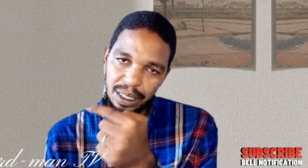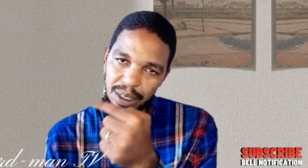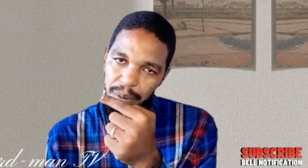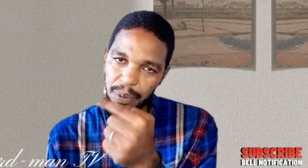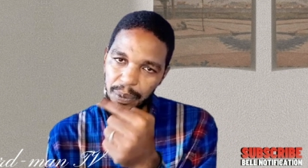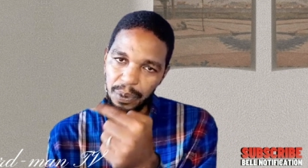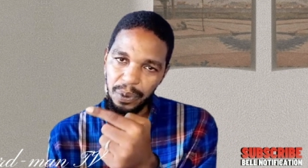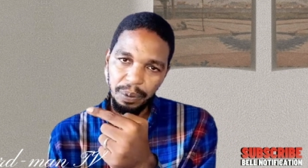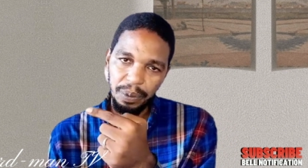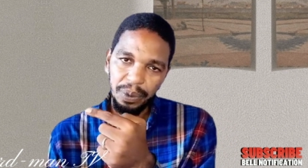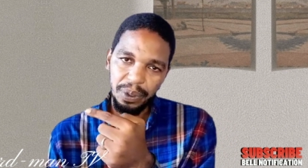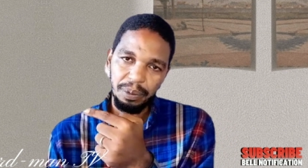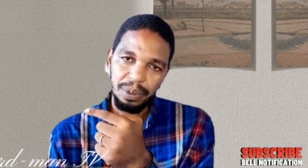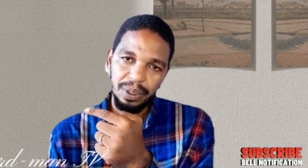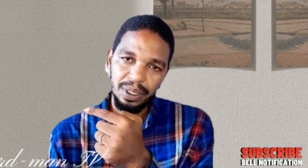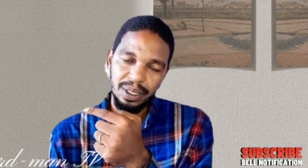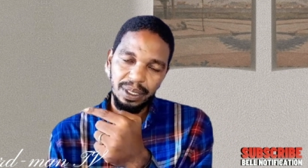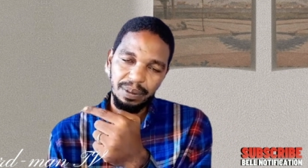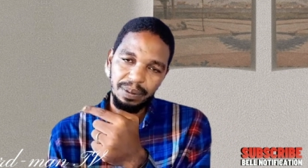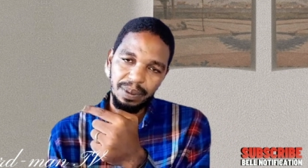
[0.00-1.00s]
poor people
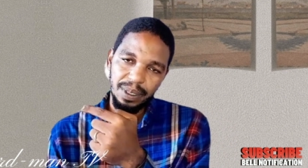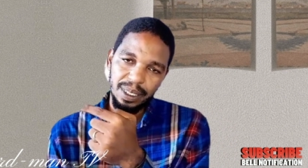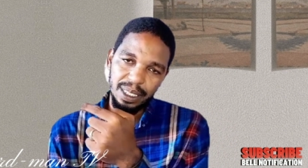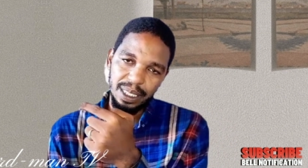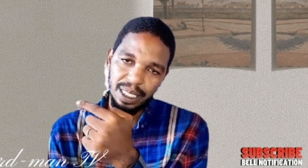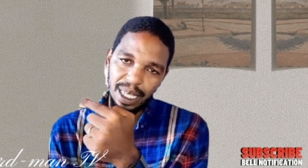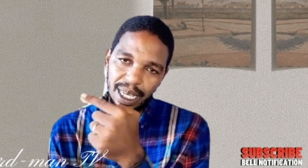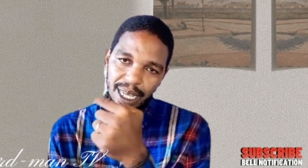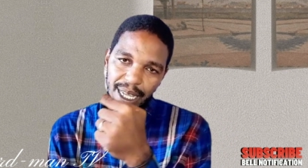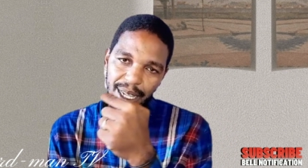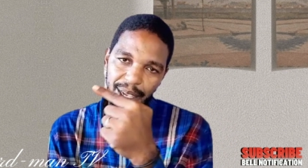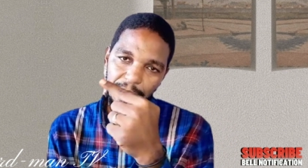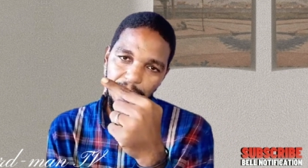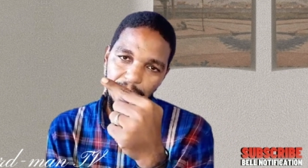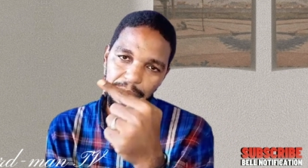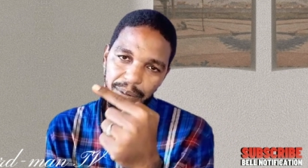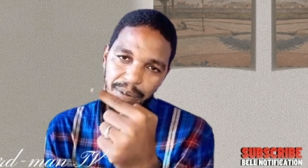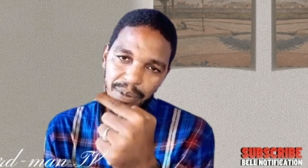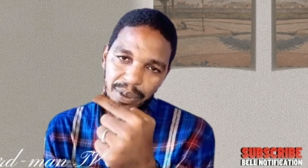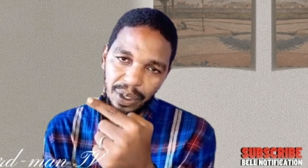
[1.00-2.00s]
defender
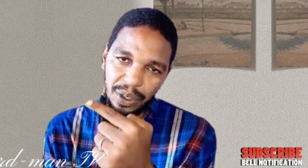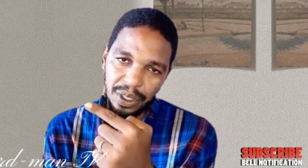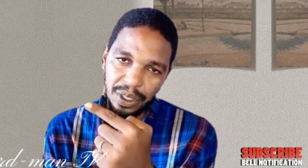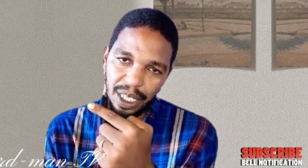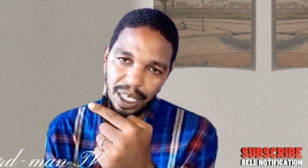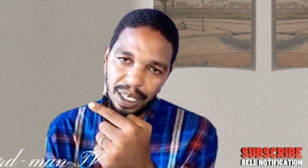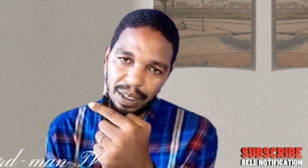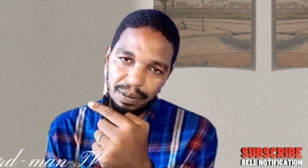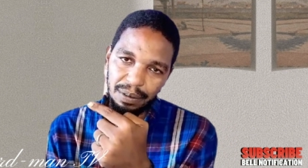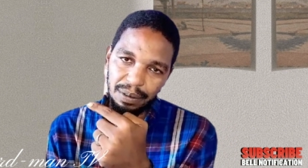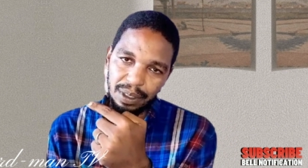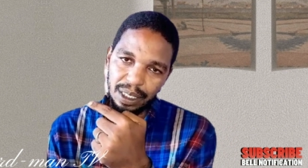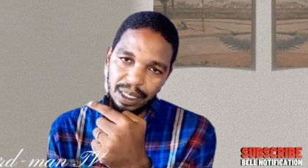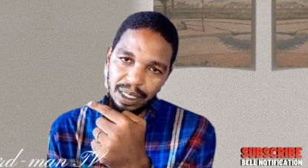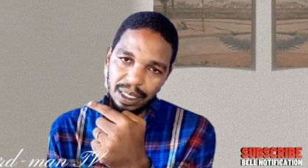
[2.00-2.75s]
don't have way.